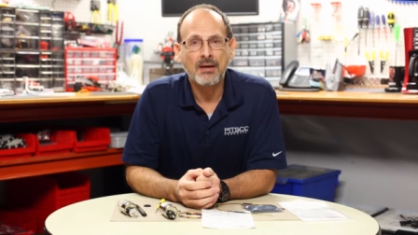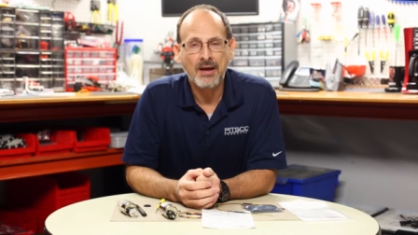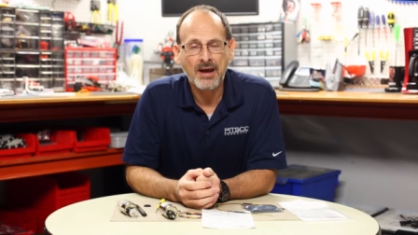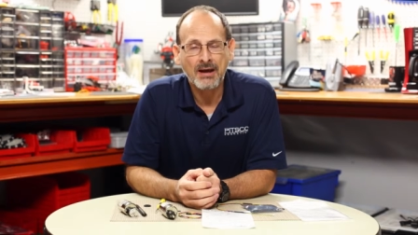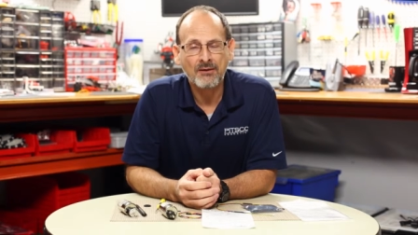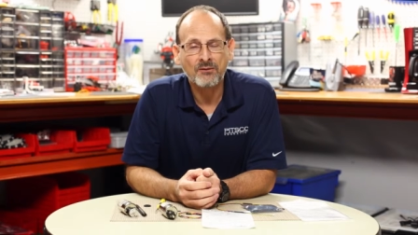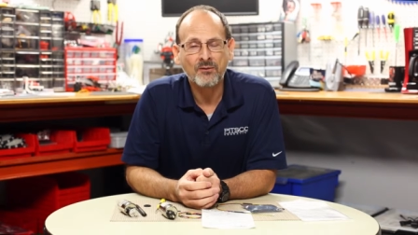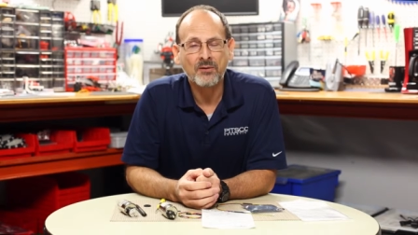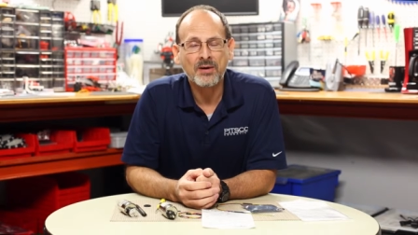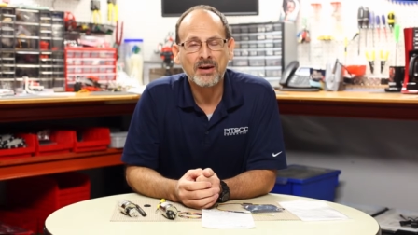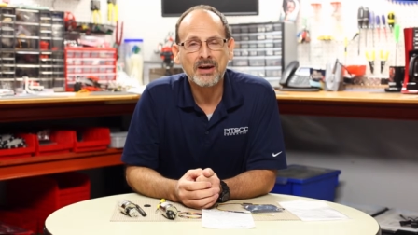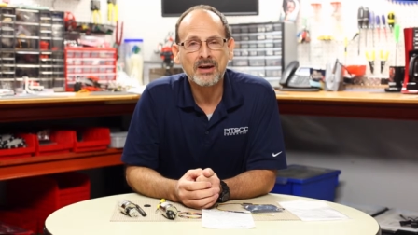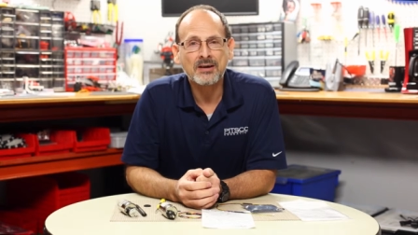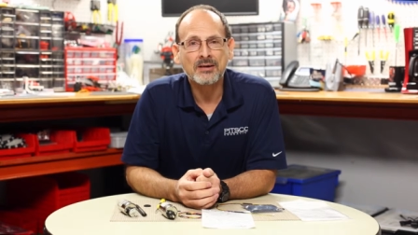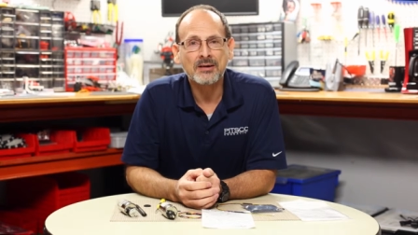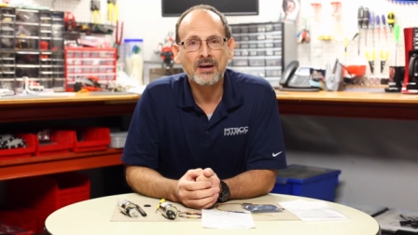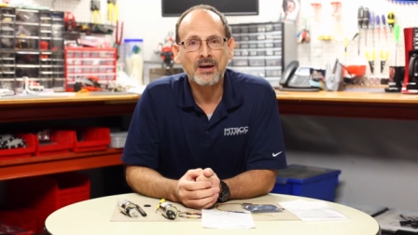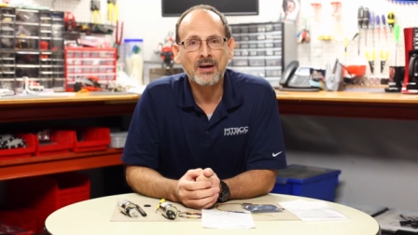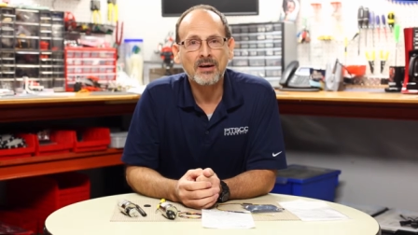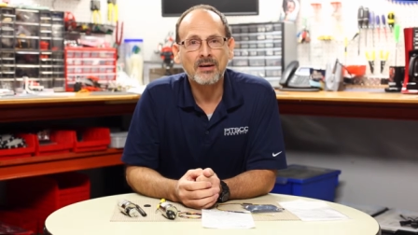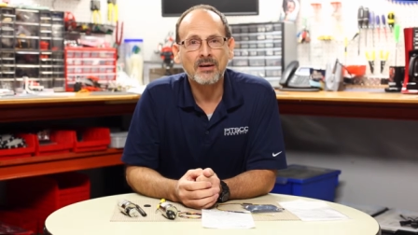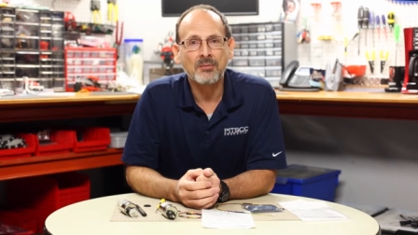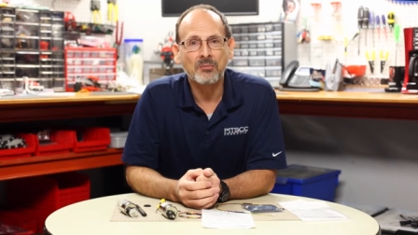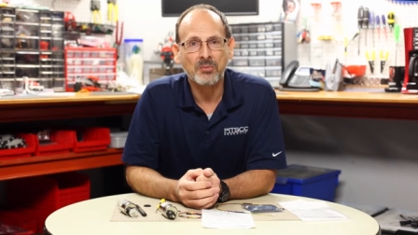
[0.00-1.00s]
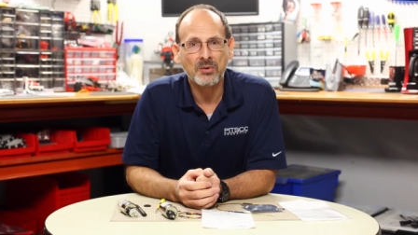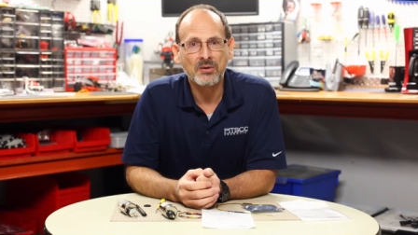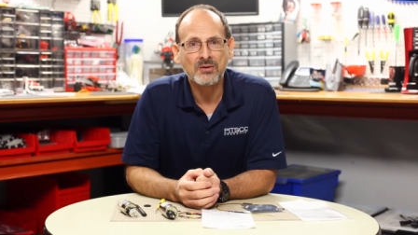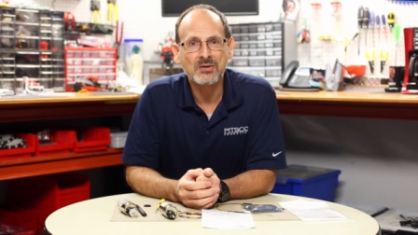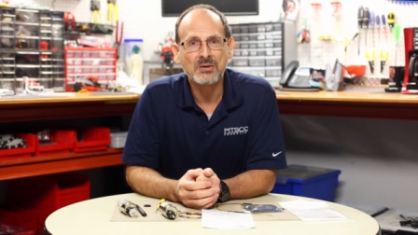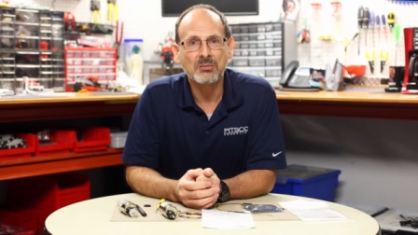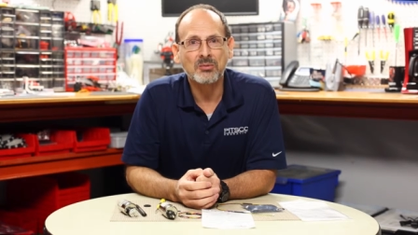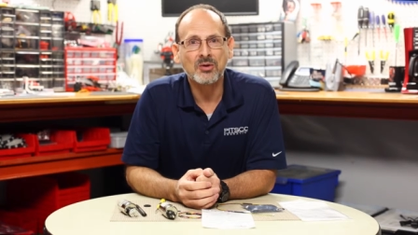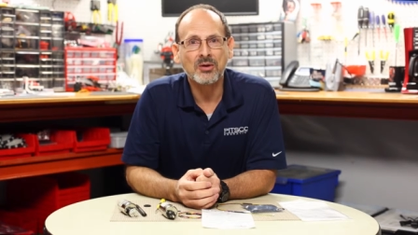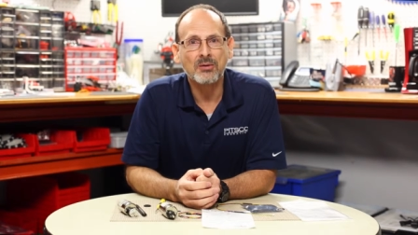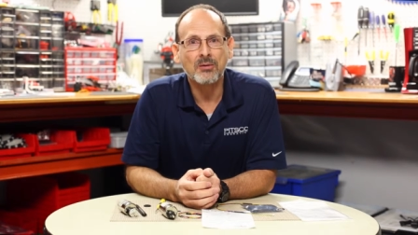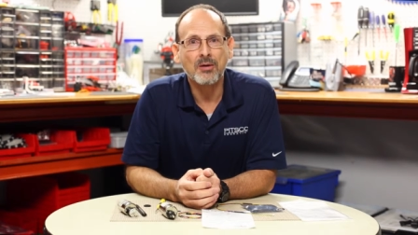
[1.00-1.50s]
Have fun out there and build
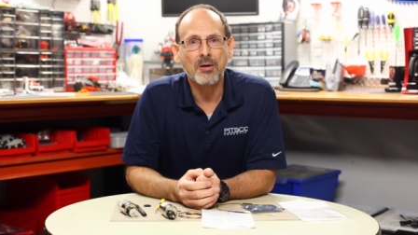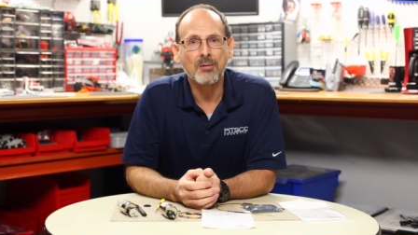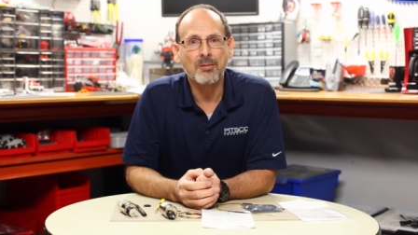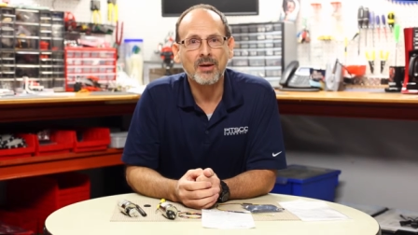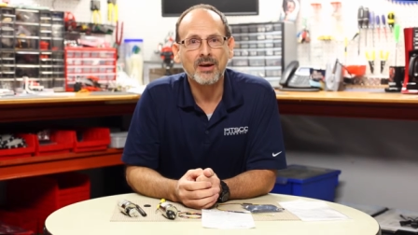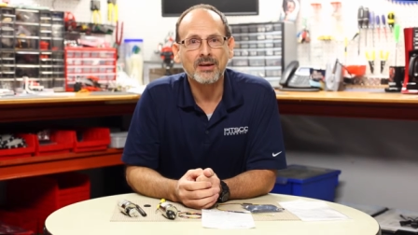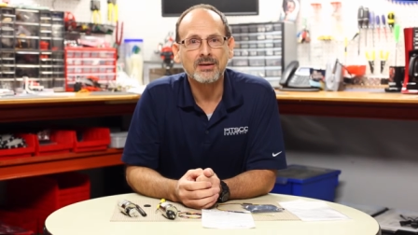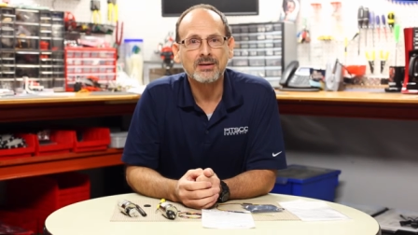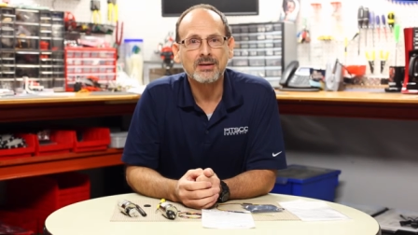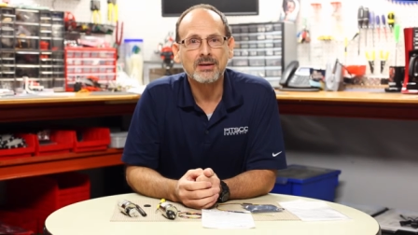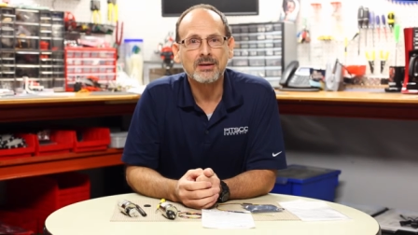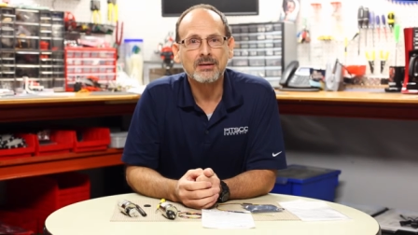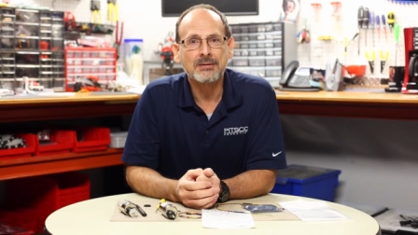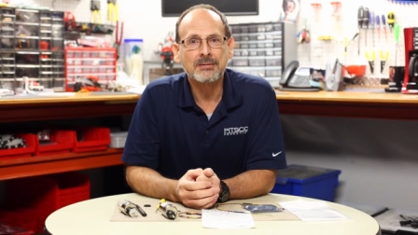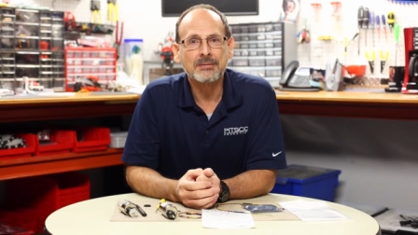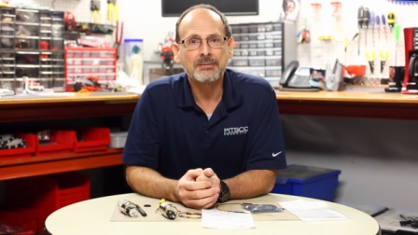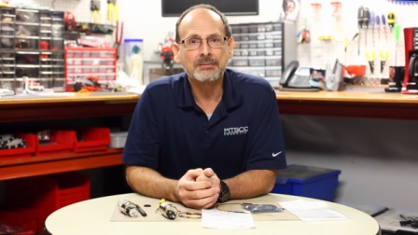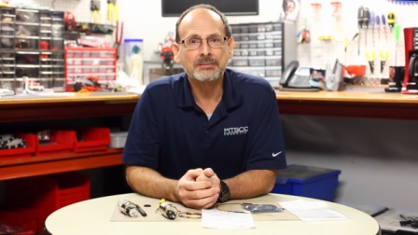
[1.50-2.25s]
some good robots.